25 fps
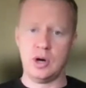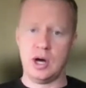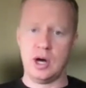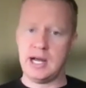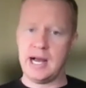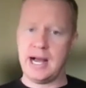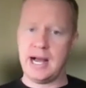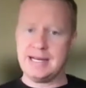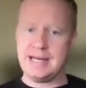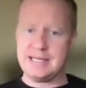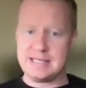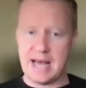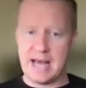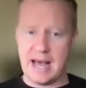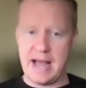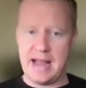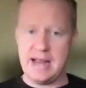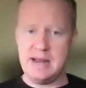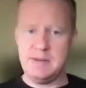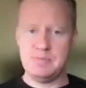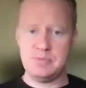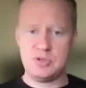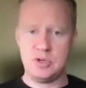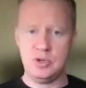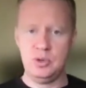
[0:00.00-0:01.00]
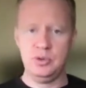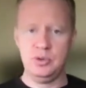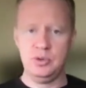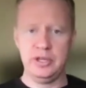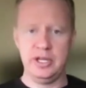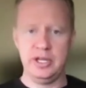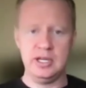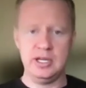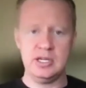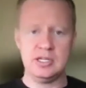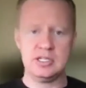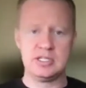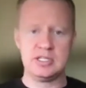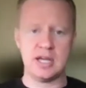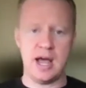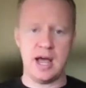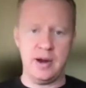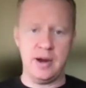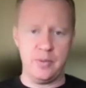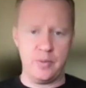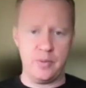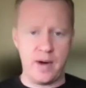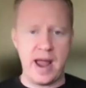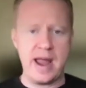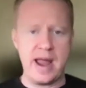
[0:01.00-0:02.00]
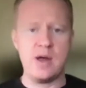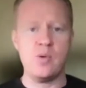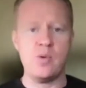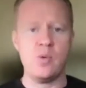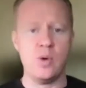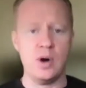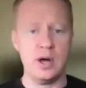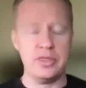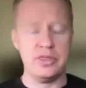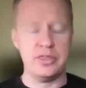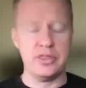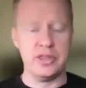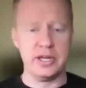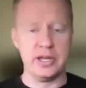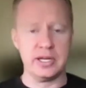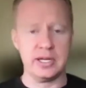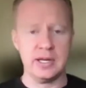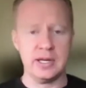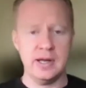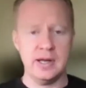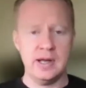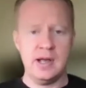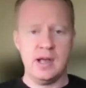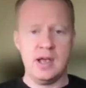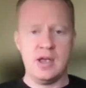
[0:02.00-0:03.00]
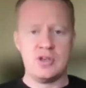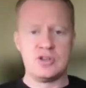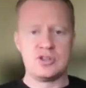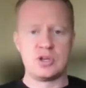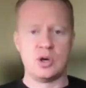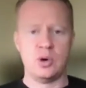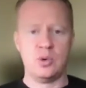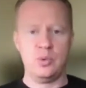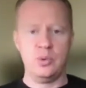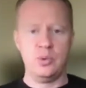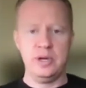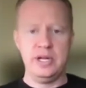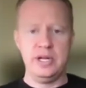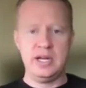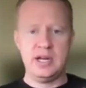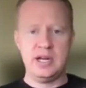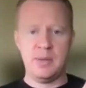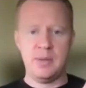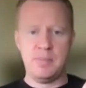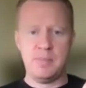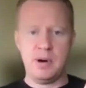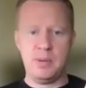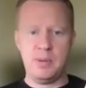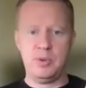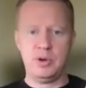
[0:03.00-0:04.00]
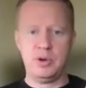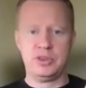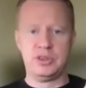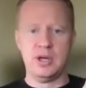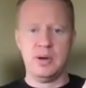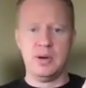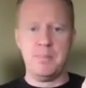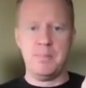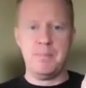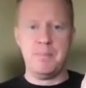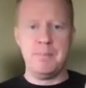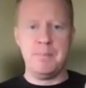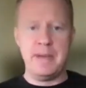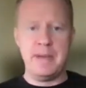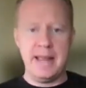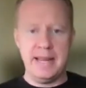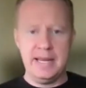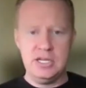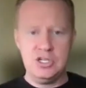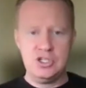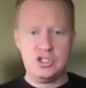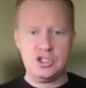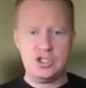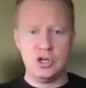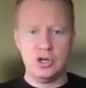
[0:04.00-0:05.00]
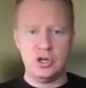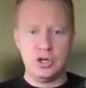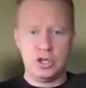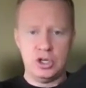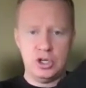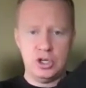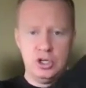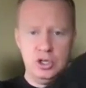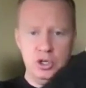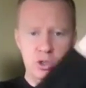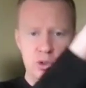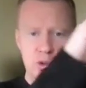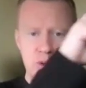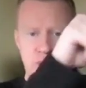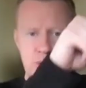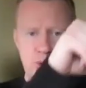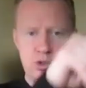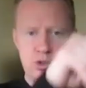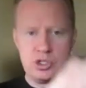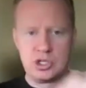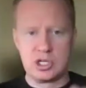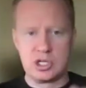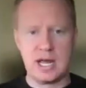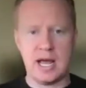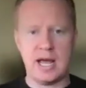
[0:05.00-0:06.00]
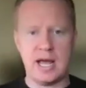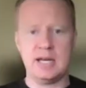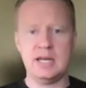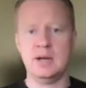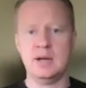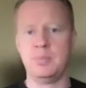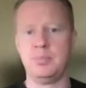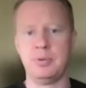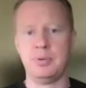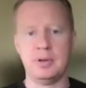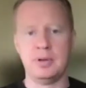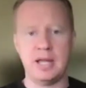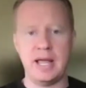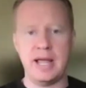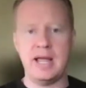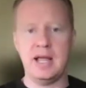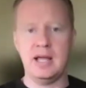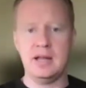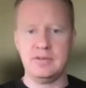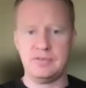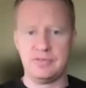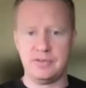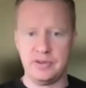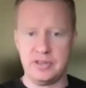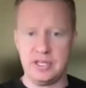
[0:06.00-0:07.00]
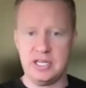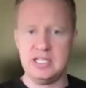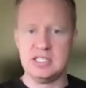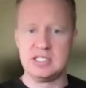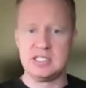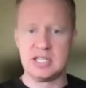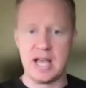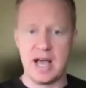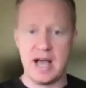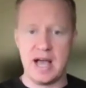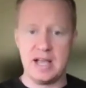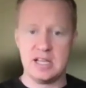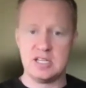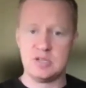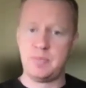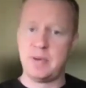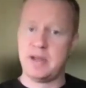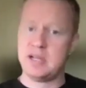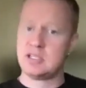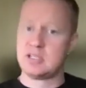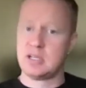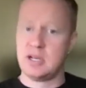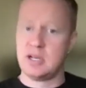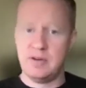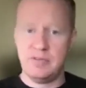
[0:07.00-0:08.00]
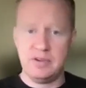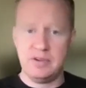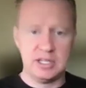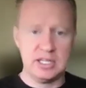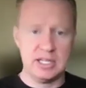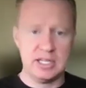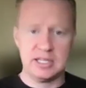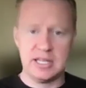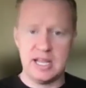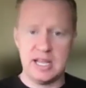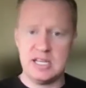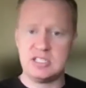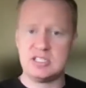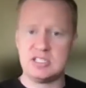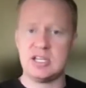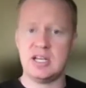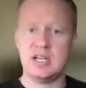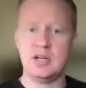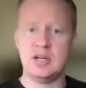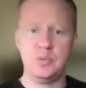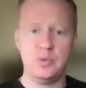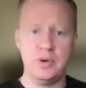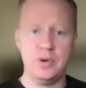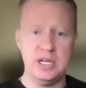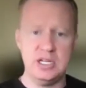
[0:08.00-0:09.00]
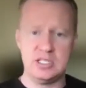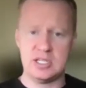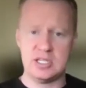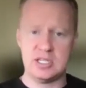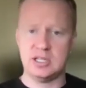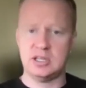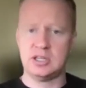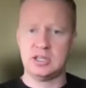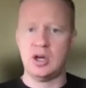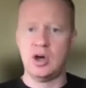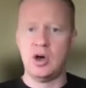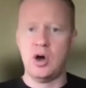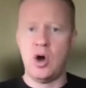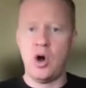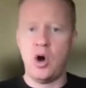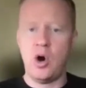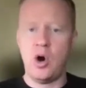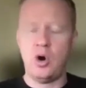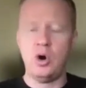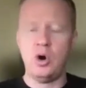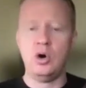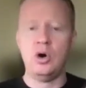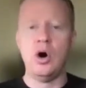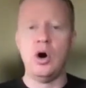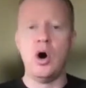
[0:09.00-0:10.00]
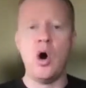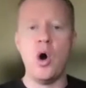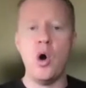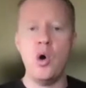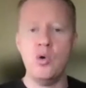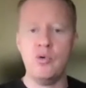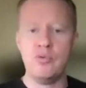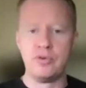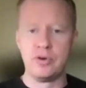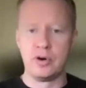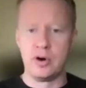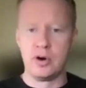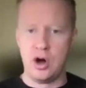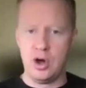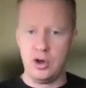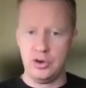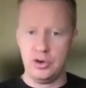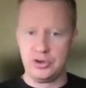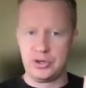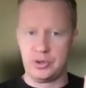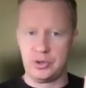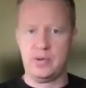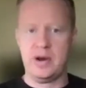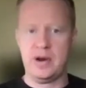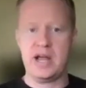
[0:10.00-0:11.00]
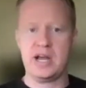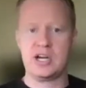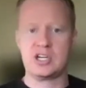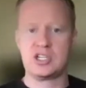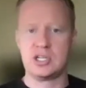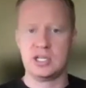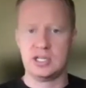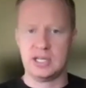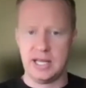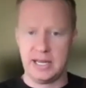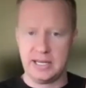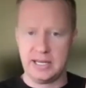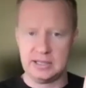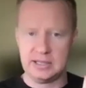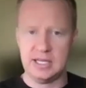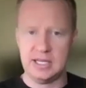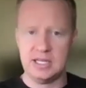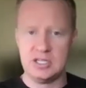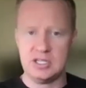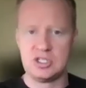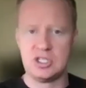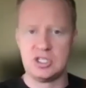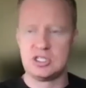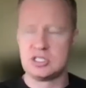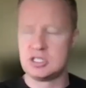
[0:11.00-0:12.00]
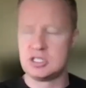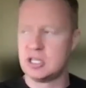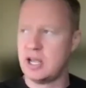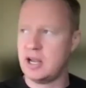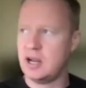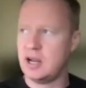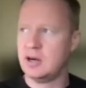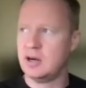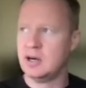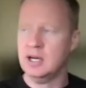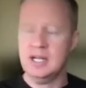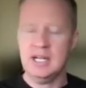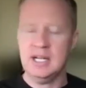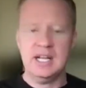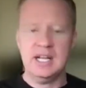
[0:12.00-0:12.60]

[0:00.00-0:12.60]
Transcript: I type 2 things, I write 1 thing. So we come up with a major, huge kind of plan for these guys based on everything they said. We said the whole overall direction, like, this is their